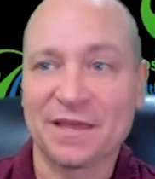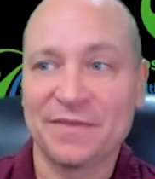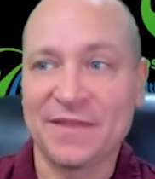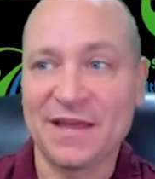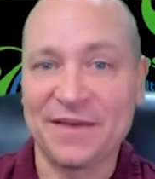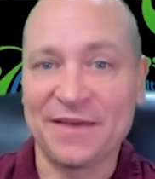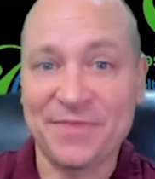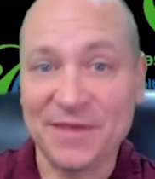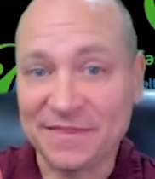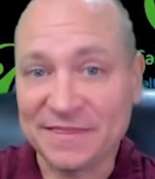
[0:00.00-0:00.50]

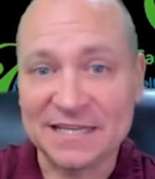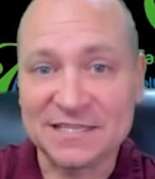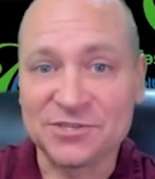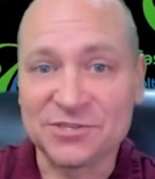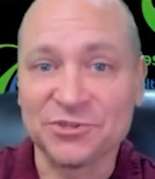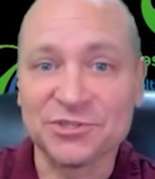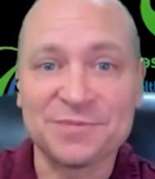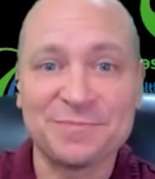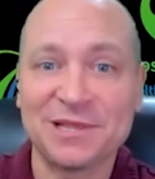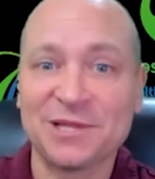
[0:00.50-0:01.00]
I think that's
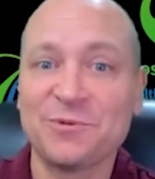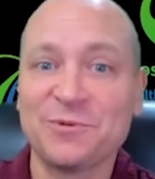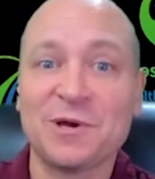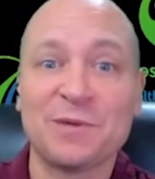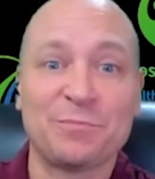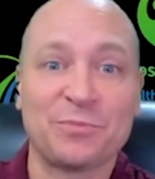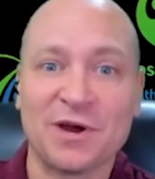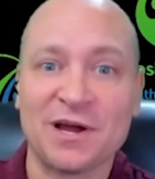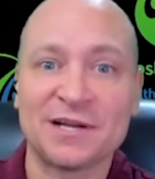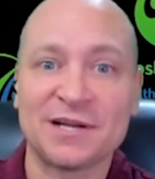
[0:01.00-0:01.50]
ultimately
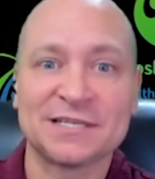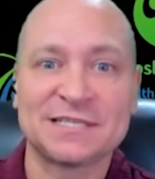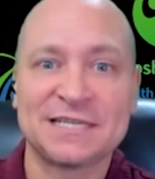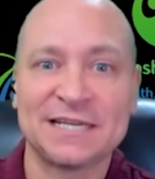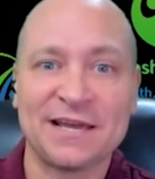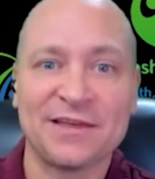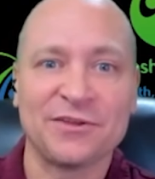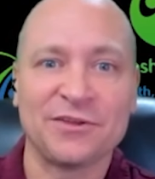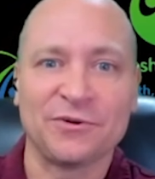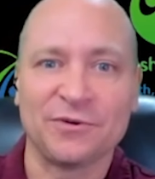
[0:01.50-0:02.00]
what brought us
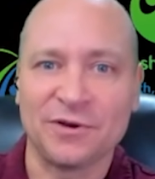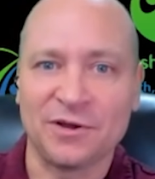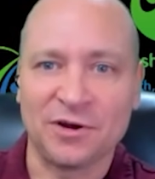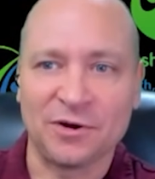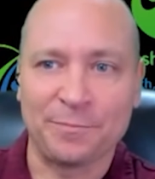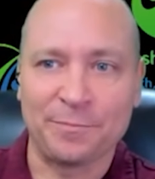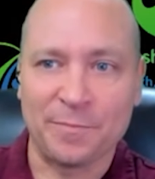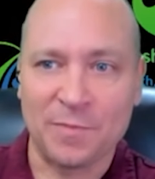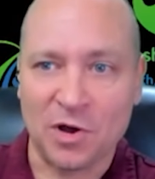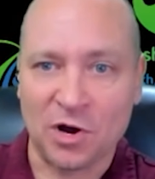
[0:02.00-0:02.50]
together.
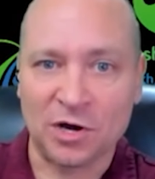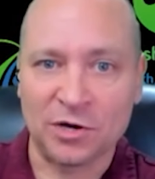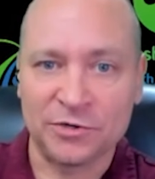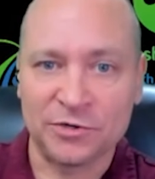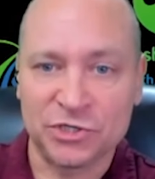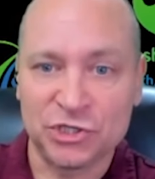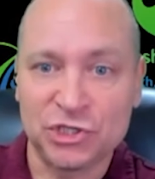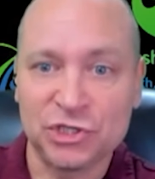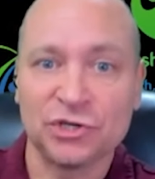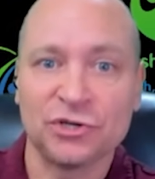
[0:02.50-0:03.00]
Our
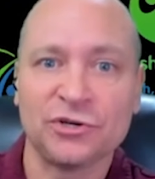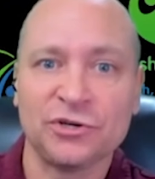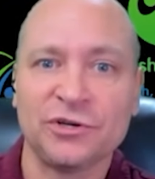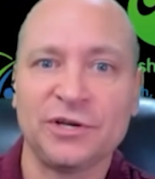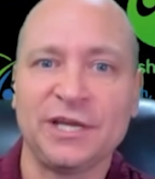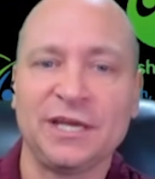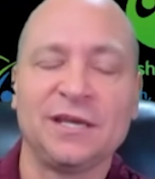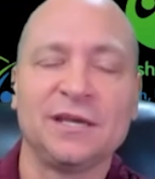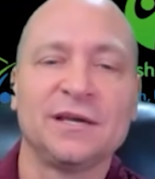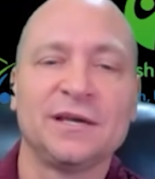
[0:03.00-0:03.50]

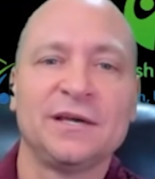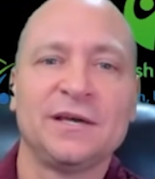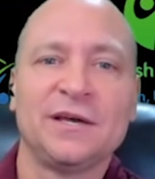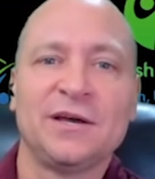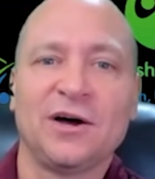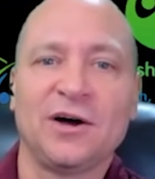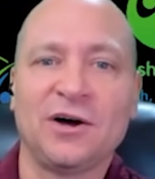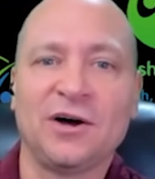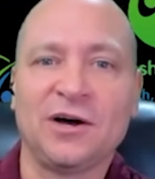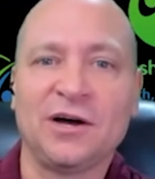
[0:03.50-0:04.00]
journey
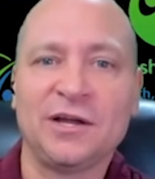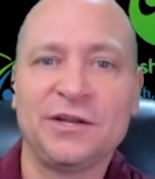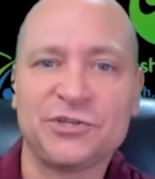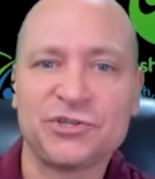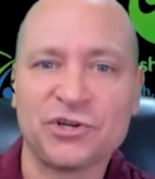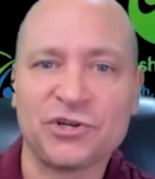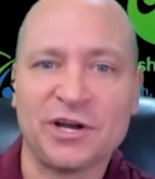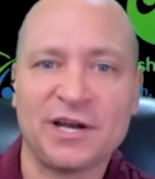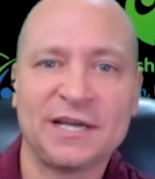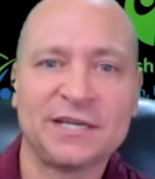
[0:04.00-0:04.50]
on
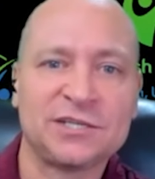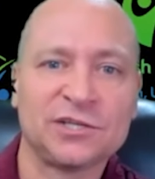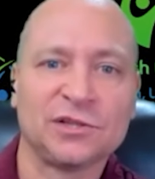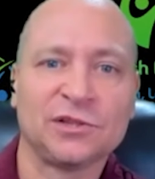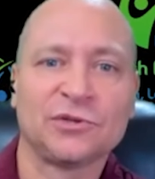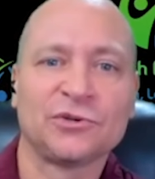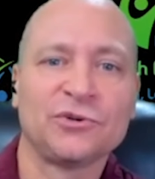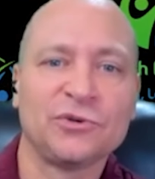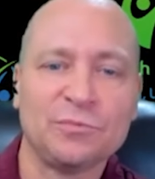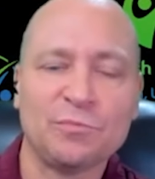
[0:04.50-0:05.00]
trying to
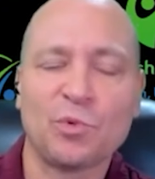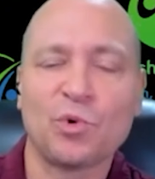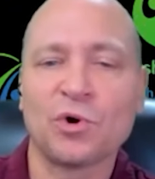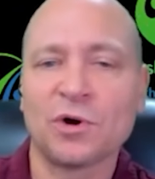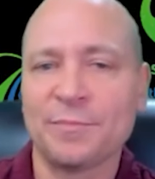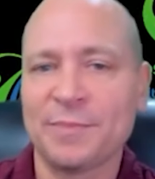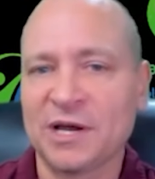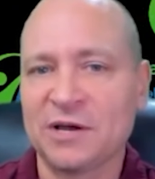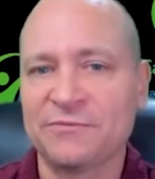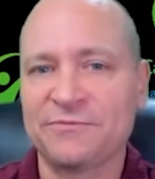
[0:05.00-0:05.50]
learn
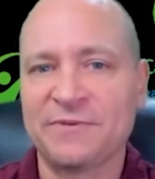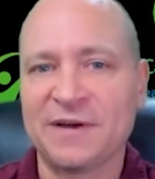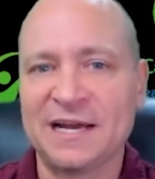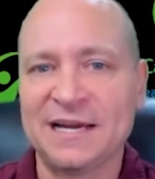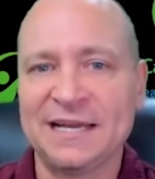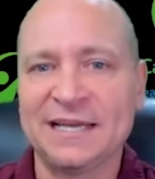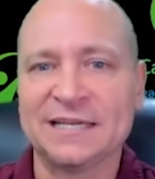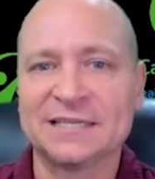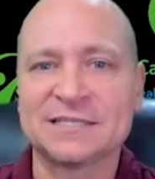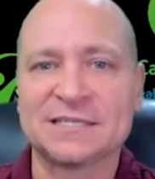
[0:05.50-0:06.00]
more about
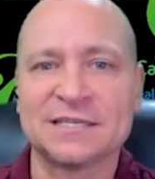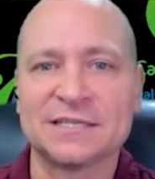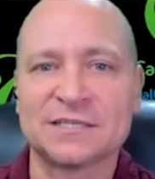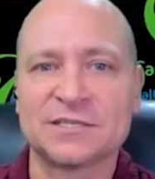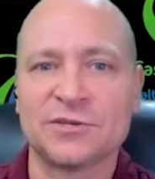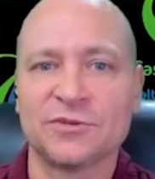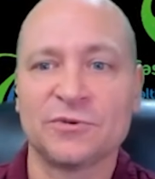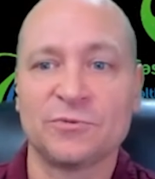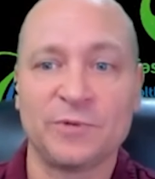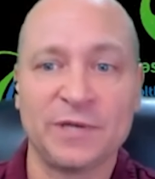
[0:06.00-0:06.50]
finances
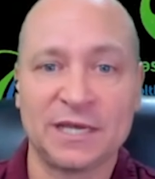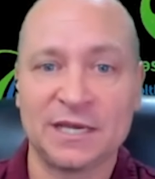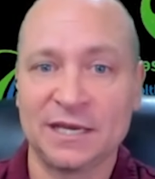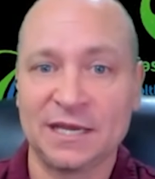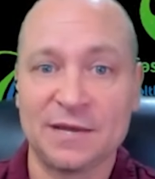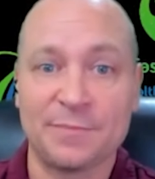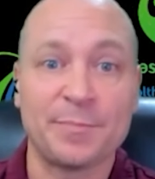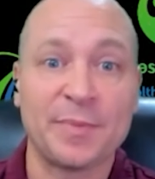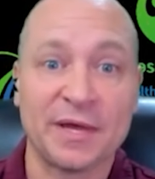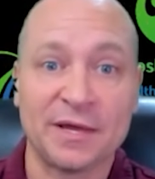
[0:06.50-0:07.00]
so that we can
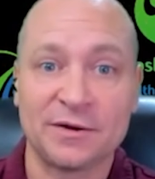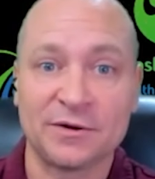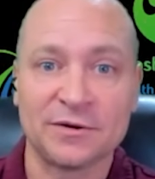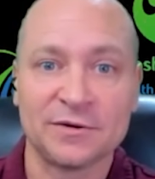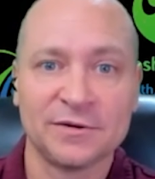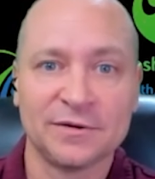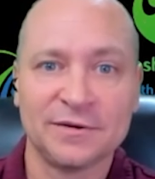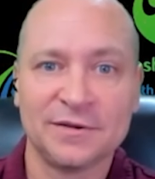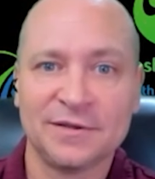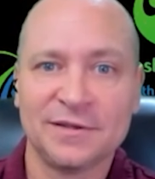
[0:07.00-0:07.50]
get
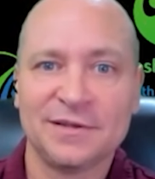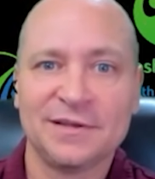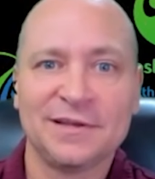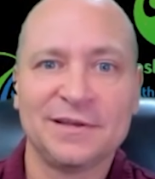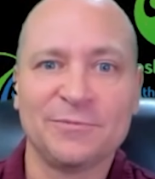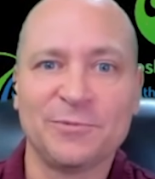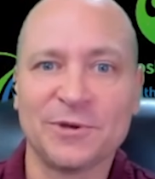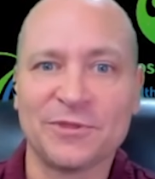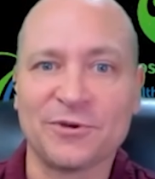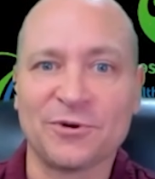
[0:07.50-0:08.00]
better
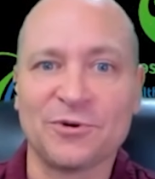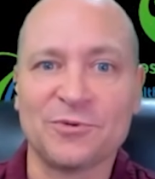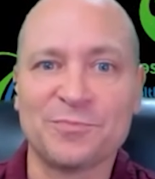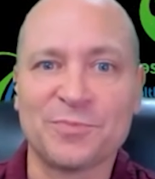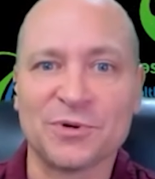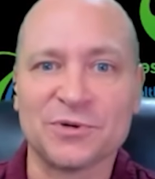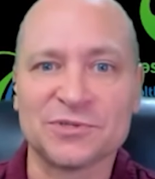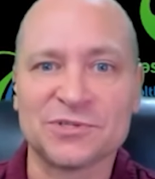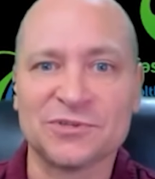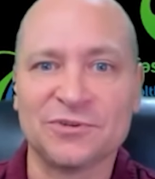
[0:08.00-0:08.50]
with our own
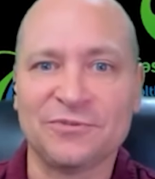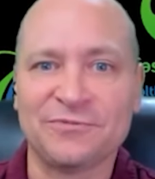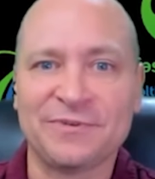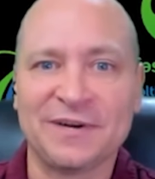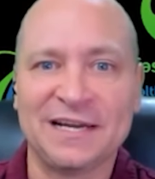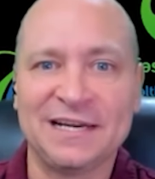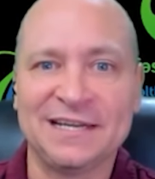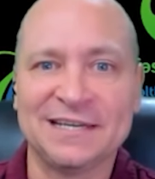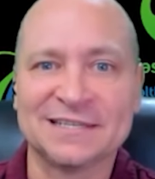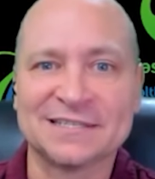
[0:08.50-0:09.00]
personal
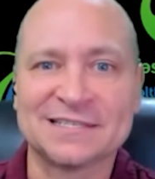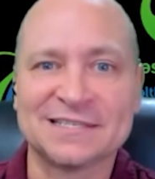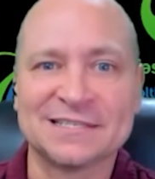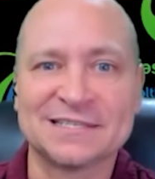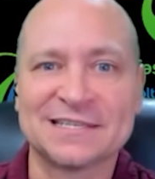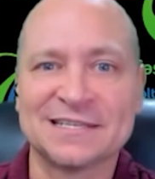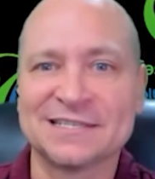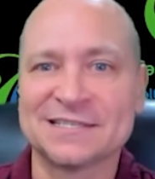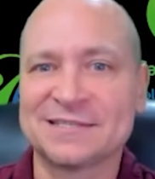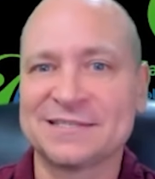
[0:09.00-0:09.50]

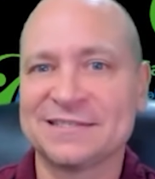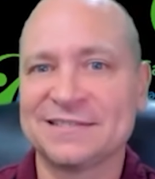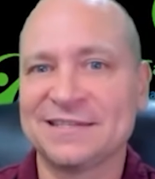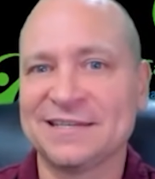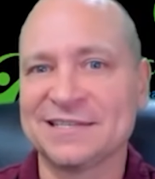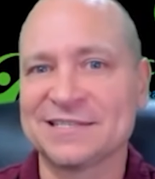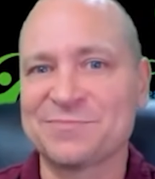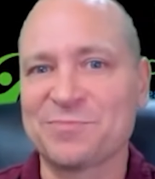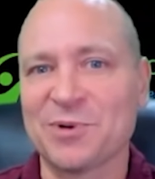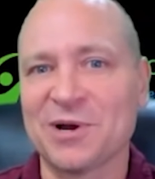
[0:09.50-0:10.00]
finances
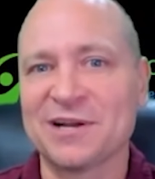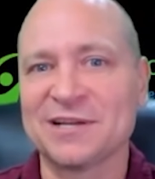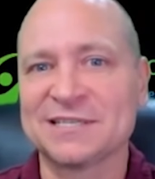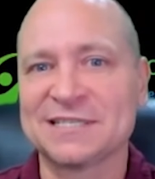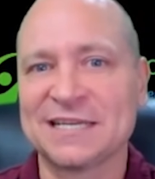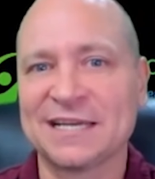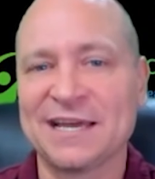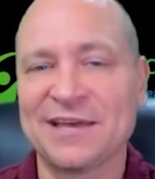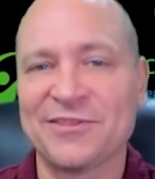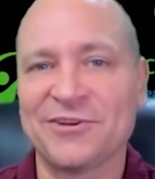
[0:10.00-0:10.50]
has brought
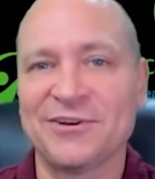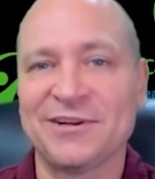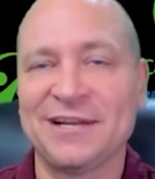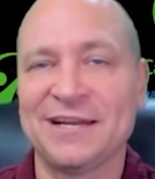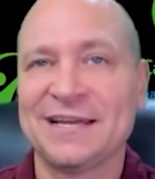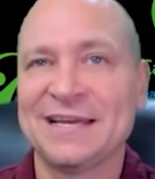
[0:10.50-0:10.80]
us together.